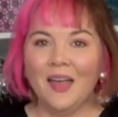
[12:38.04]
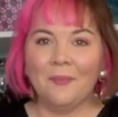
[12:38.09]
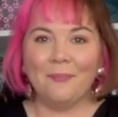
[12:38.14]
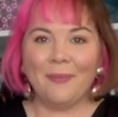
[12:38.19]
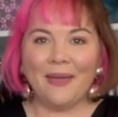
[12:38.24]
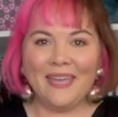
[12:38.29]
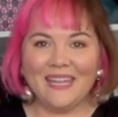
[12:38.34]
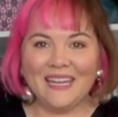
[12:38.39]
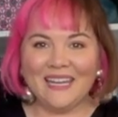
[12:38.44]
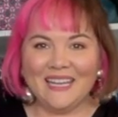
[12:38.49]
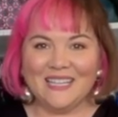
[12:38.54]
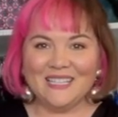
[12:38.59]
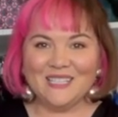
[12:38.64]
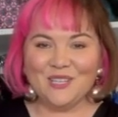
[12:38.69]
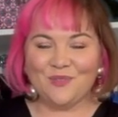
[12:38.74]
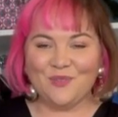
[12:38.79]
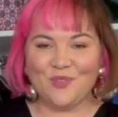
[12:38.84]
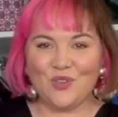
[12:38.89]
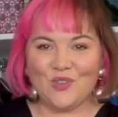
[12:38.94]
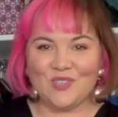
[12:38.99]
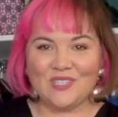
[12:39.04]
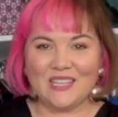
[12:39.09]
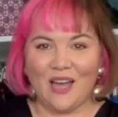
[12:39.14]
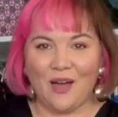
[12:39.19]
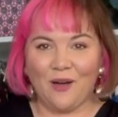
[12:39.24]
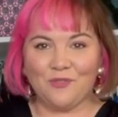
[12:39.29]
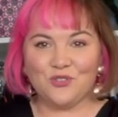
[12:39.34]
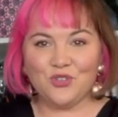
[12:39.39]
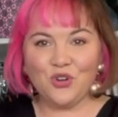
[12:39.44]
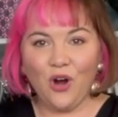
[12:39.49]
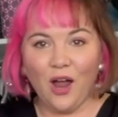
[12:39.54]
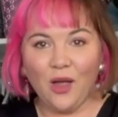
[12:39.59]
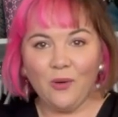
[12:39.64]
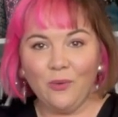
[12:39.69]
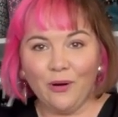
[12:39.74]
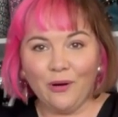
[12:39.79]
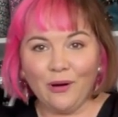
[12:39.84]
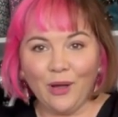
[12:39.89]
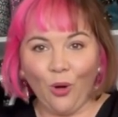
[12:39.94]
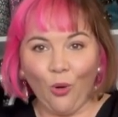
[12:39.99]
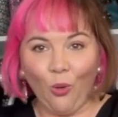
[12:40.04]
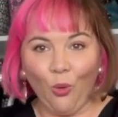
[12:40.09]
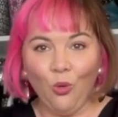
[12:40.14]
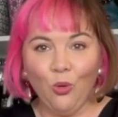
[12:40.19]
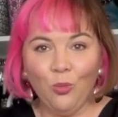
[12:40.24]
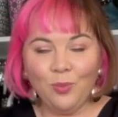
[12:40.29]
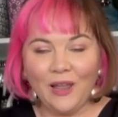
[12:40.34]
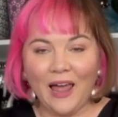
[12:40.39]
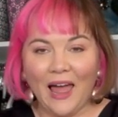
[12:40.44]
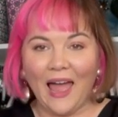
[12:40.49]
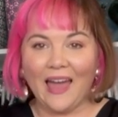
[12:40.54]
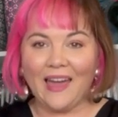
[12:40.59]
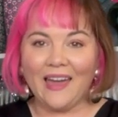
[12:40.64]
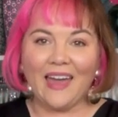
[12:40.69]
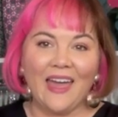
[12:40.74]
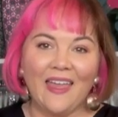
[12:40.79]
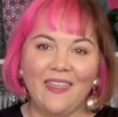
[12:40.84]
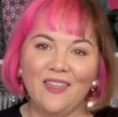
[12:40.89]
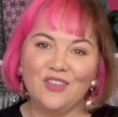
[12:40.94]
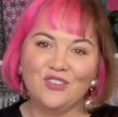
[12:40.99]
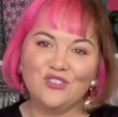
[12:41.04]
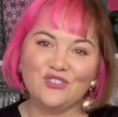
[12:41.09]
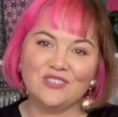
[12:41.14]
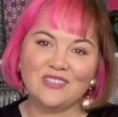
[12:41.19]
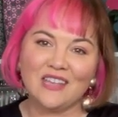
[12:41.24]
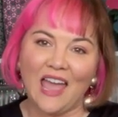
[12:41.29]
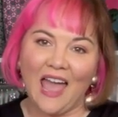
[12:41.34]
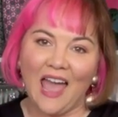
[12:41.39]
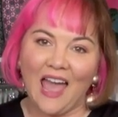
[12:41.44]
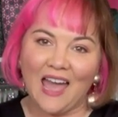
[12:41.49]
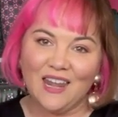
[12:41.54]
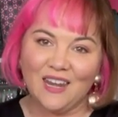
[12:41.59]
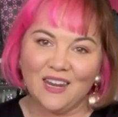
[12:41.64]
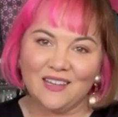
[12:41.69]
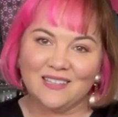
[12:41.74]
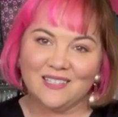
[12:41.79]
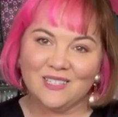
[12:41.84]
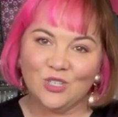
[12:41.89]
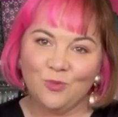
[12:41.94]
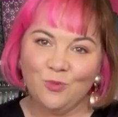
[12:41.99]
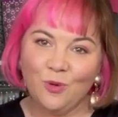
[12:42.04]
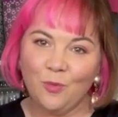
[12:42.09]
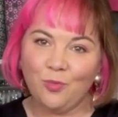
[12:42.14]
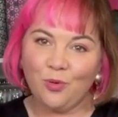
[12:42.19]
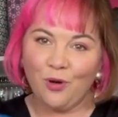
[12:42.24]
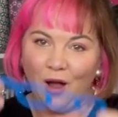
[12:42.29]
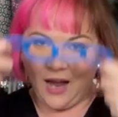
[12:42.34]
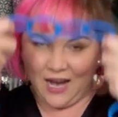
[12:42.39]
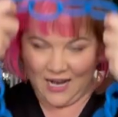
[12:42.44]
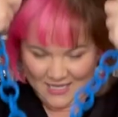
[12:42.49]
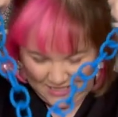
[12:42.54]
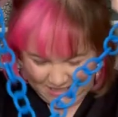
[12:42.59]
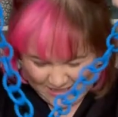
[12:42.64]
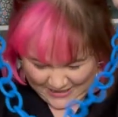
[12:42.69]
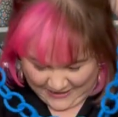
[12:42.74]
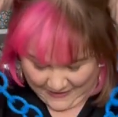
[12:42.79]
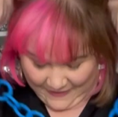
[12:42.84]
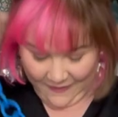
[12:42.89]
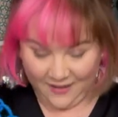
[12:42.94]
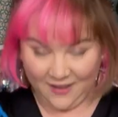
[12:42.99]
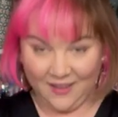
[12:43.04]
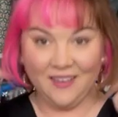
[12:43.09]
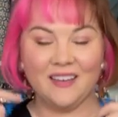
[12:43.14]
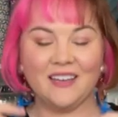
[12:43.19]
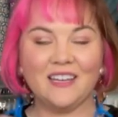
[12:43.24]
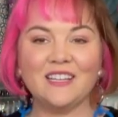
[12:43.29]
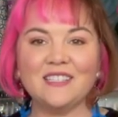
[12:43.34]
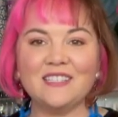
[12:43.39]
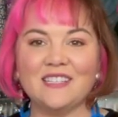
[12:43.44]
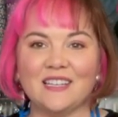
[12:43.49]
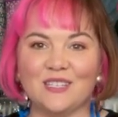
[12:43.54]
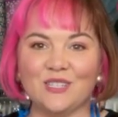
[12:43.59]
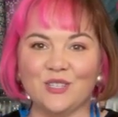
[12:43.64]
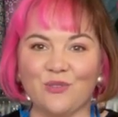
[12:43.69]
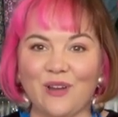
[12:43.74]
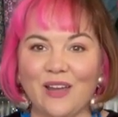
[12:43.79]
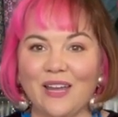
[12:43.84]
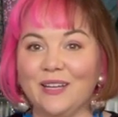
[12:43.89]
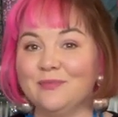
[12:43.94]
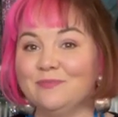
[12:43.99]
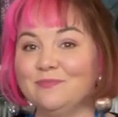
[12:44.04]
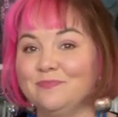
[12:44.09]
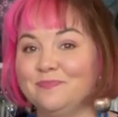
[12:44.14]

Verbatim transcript: Make it easy for yourself. Try wearing all black and then just add a super bright accessory.